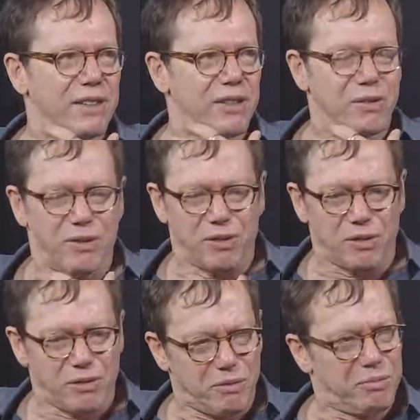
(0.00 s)

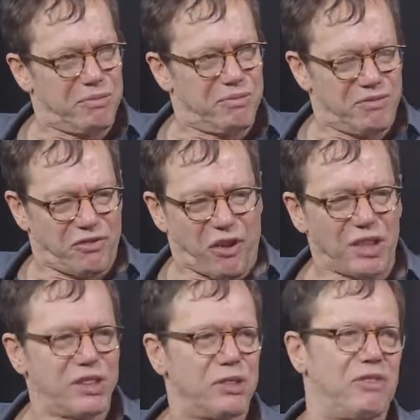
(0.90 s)
You
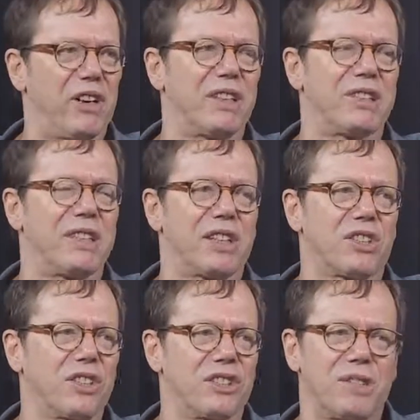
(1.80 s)
fall into various
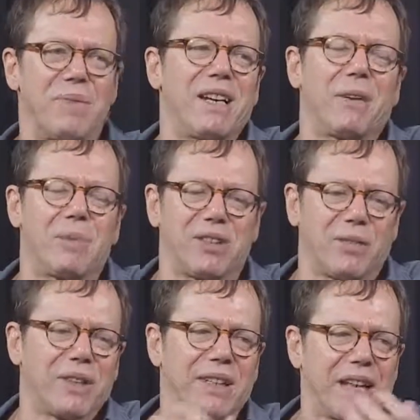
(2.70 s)
addictions, and it may not be
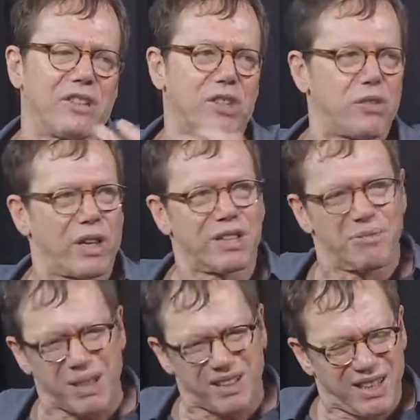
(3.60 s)
something that destructive,
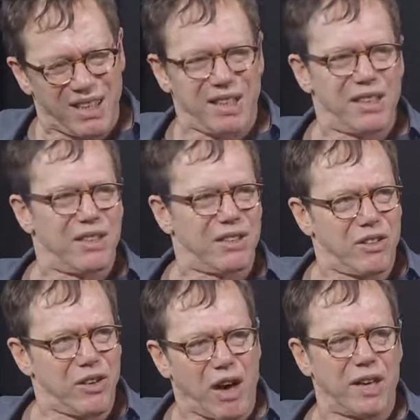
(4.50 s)
but
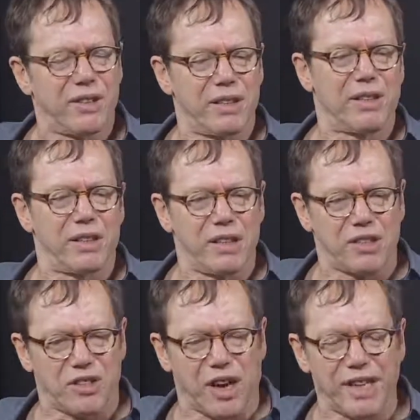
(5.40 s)

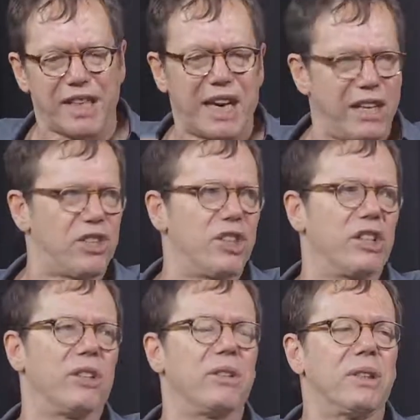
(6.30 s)
it's not engaging
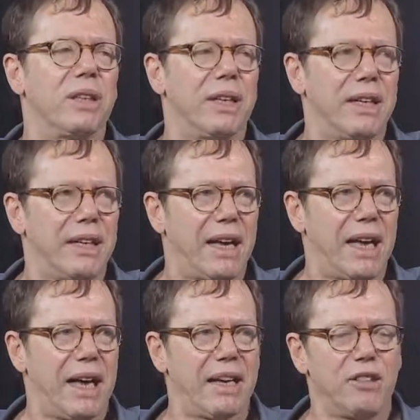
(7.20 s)
you.
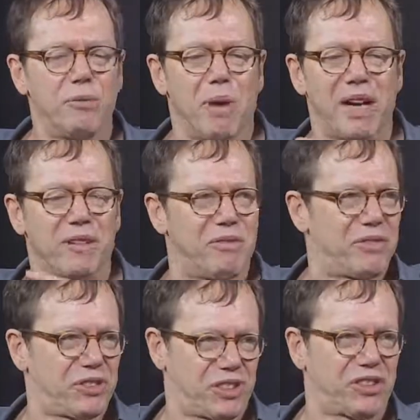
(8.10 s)
And you might have
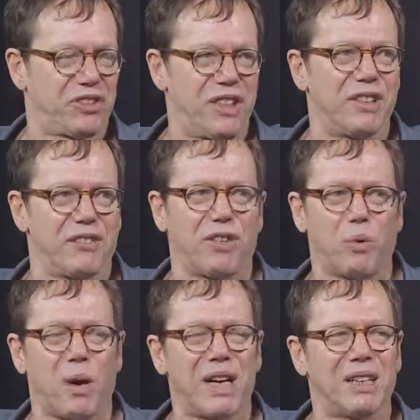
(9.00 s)
succeeded for a
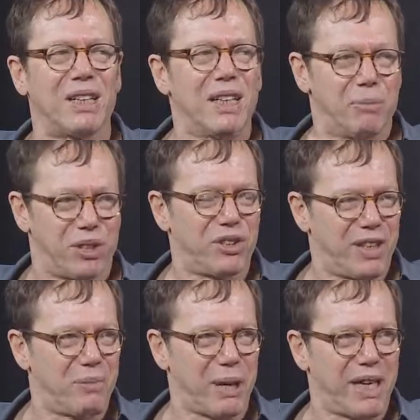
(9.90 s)
while, but you're
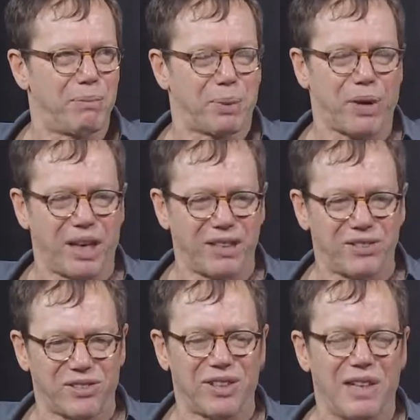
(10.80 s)
going to pay a
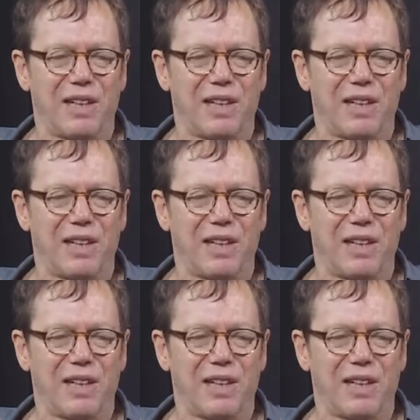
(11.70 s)
price.